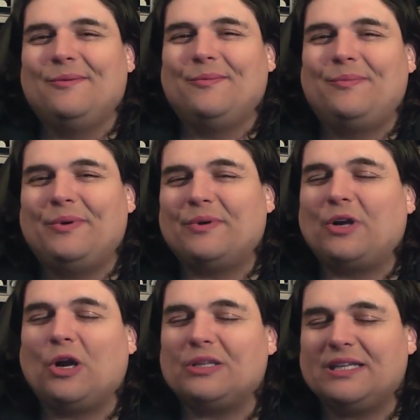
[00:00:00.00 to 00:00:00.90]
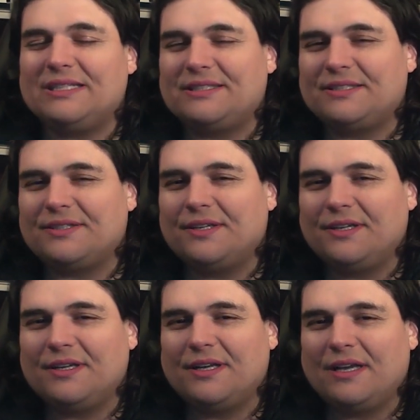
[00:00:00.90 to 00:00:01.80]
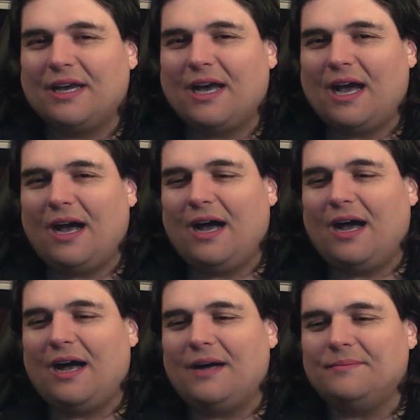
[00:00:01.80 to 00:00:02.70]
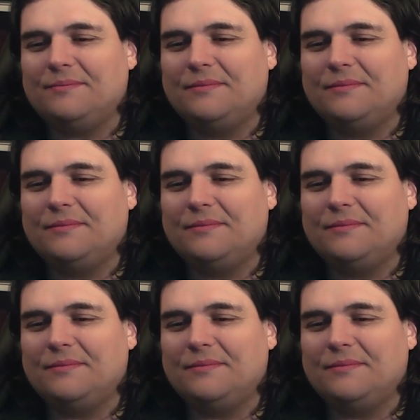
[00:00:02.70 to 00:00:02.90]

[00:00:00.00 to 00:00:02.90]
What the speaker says: regardless, I